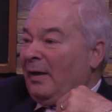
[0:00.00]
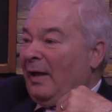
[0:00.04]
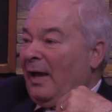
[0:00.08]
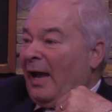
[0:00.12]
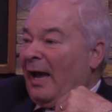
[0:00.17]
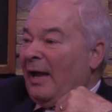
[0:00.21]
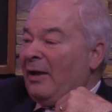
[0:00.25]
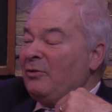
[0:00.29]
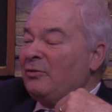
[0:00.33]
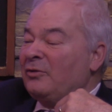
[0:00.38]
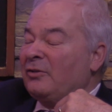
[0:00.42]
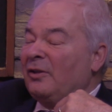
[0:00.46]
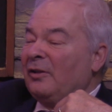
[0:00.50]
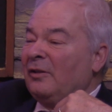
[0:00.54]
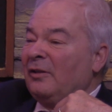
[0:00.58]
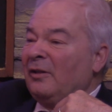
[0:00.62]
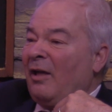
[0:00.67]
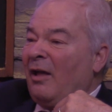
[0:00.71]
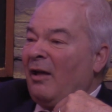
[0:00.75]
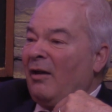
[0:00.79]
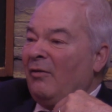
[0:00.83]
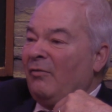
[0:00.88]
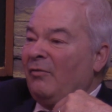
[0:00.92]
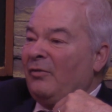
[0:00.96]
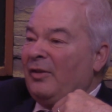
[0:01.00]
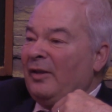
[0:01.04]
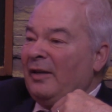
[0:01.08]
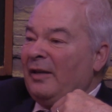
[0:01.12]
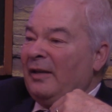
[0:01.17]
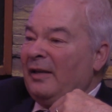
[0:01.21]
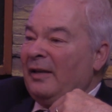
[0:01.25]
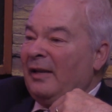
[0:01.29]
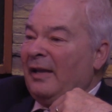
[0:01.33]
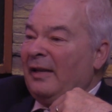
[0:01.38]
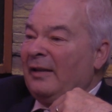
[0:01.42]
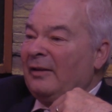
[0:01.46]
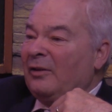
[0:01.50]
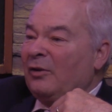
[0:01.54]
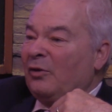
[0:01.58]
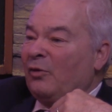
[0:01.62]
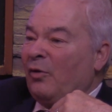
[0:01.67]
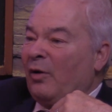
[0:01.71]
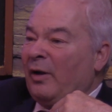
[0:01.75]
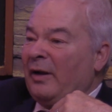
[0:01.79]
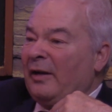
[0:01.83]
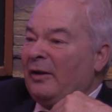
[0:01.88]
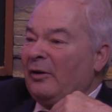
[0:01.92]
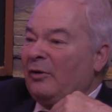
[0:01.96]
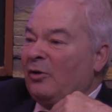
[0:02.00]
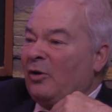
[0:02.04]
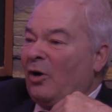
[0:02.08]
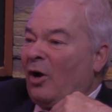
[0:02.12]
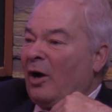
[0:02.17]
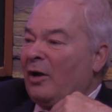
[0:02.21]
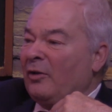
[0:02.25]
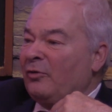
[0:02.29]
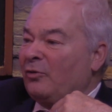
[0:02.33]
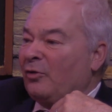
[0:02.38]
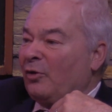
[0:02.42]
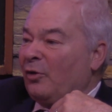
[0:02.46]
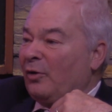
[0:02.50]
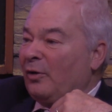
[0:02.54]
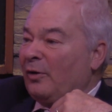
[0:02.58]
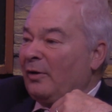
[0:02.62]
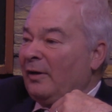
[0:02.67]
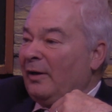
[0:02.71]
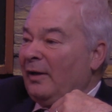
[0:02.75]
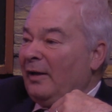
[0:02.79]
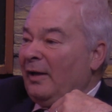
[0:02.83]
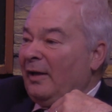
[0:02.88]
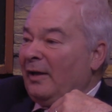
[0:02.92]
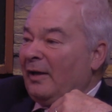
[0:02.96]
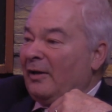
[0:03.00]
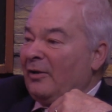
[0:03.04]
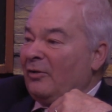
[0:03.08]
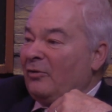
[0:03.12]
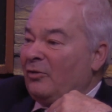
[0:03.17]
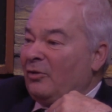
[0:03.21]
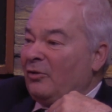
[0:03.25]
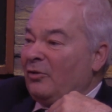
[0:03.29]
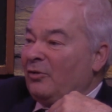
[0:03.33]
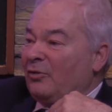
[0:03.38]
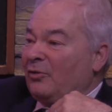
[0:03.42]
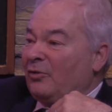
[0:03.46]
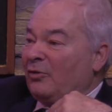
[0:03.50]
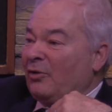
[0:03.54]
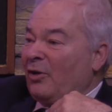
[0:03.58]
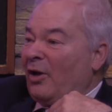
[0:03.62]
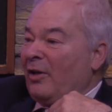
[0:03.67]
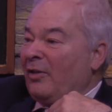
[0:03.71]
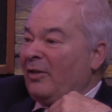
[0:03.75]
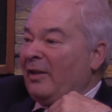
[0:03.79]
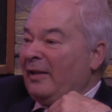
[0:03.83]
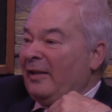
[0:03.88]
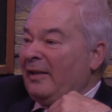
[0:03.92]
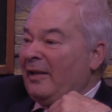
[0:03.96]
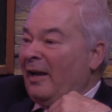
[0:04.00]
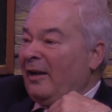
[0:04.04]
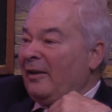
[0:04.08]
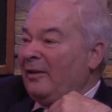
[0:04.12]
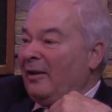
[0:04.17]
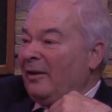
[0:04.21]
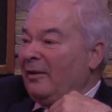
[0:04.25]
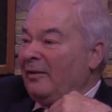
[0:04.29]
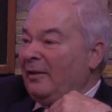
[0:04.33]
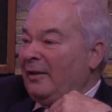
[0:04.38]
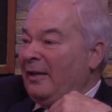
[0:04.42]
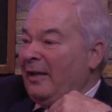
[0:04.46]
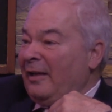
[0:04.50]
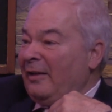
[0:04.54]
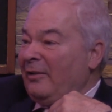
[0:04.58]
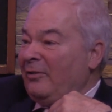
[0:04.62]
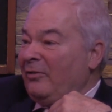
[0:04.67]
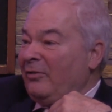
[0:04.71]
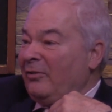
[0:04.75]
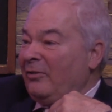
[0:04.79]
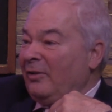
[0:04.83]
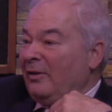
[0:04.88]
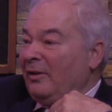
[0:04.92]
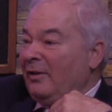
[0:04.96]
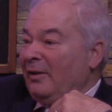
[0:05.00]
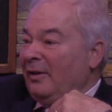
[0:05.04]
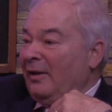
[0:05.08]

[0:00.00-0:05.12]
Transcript: I used to love the integrated concert because you saw the young kids,